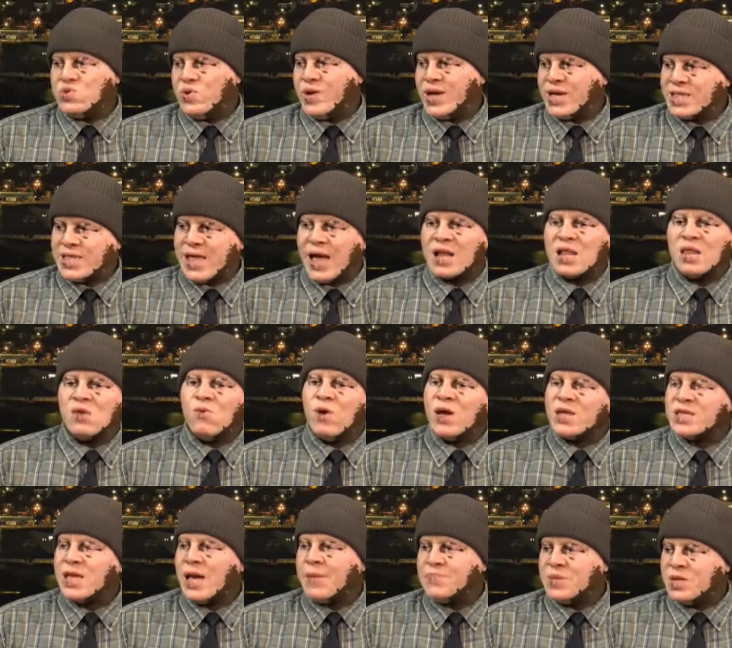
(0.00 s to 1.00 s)
exactly
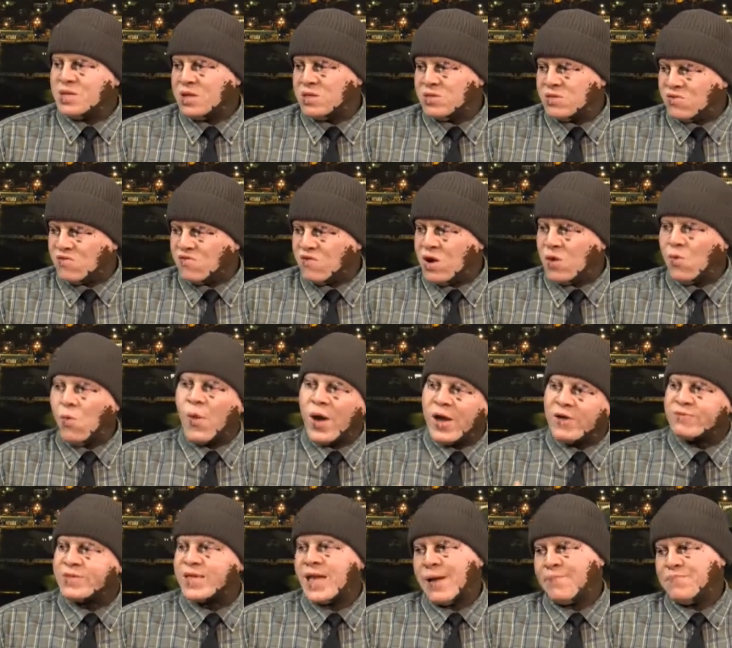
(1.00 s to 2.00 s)
what's happening on the ground, where mm -hmm. it's mm-hmm.